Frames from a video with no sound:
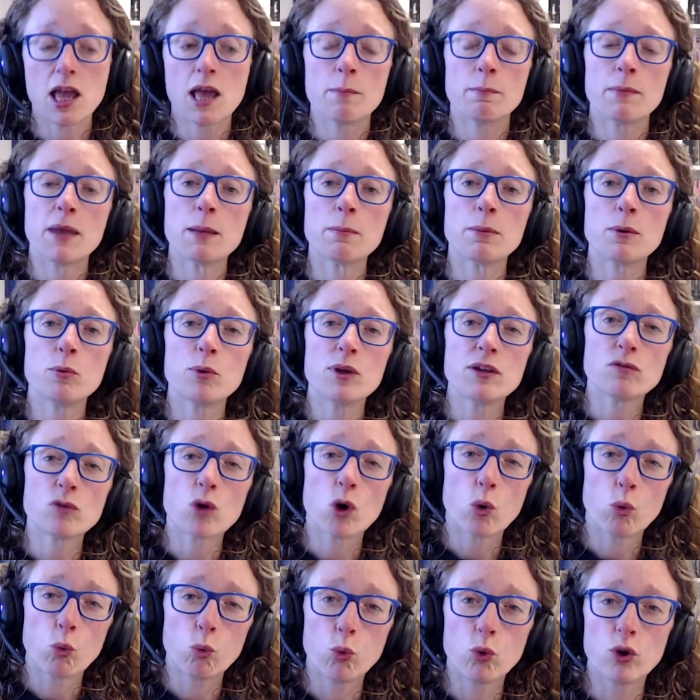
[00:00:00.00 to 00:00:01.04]
Maybe we've got
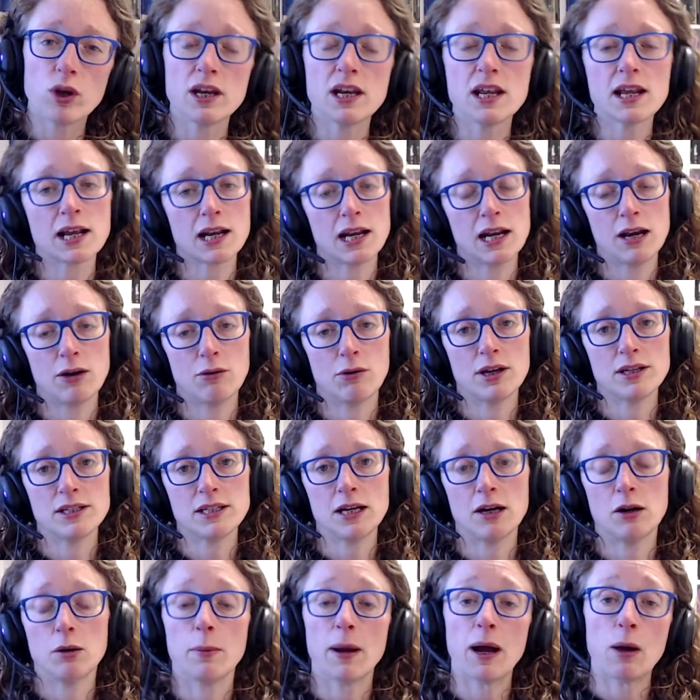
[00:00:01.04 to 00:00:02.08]
a really clear
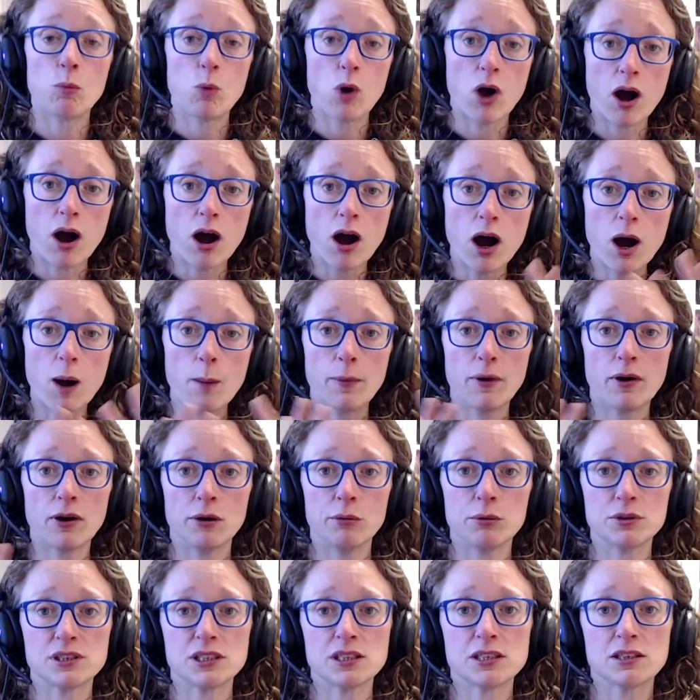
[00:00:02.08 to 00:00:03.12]
idea about what our
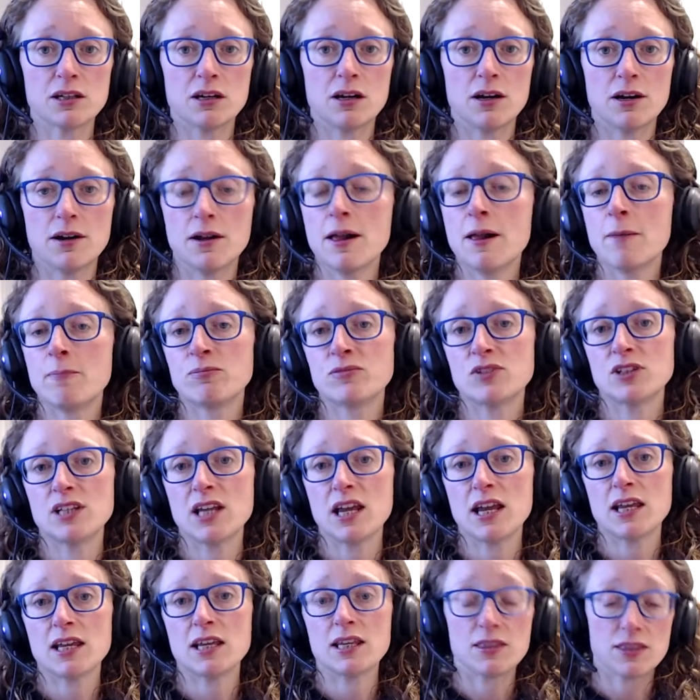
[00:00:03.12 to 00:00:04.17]
priorities are
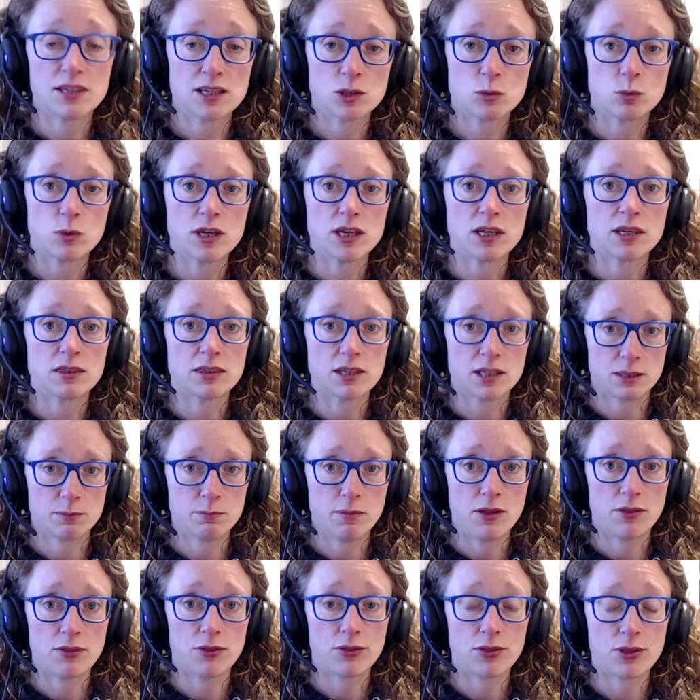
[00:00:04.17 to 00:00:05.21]
today, this week, this
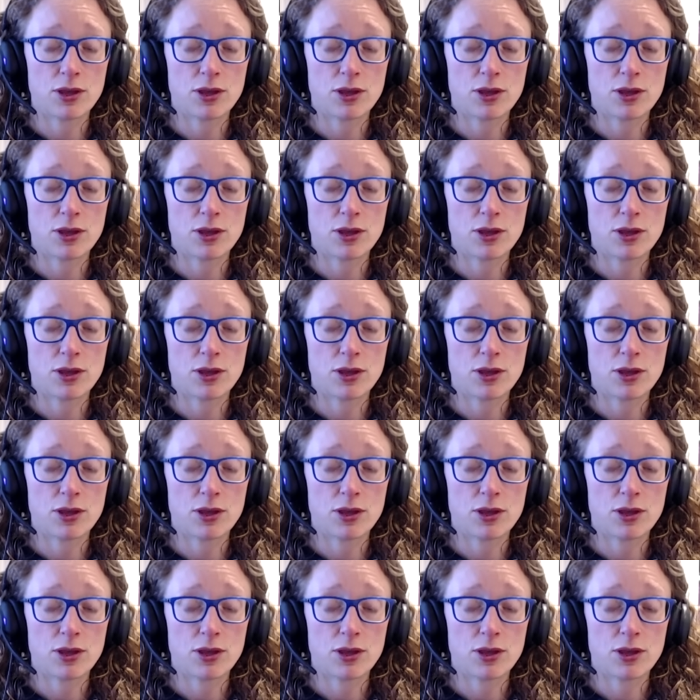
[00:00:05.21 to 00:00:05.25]
month,